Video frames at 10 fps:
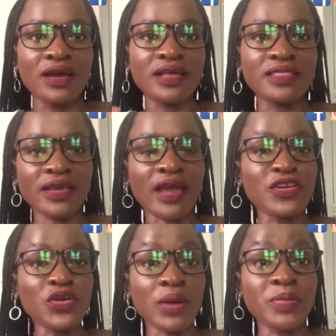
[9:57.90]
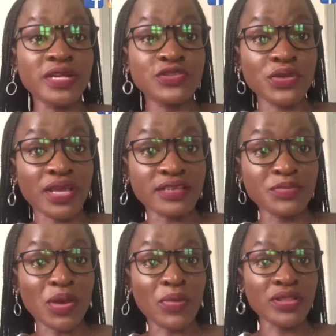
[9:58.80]
There are new updates on the Ask
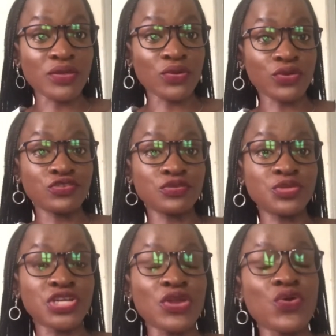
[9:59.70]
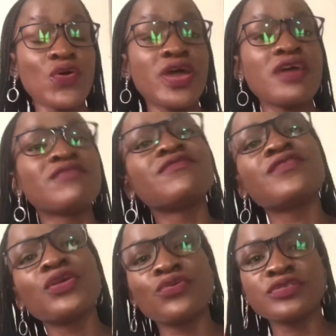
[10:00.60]
Me About the Law YouTube channel
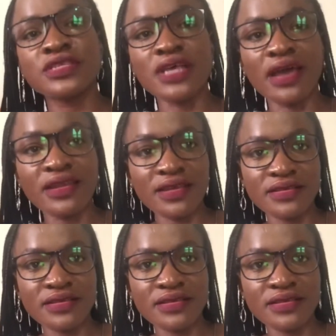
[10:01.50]
every Sunday.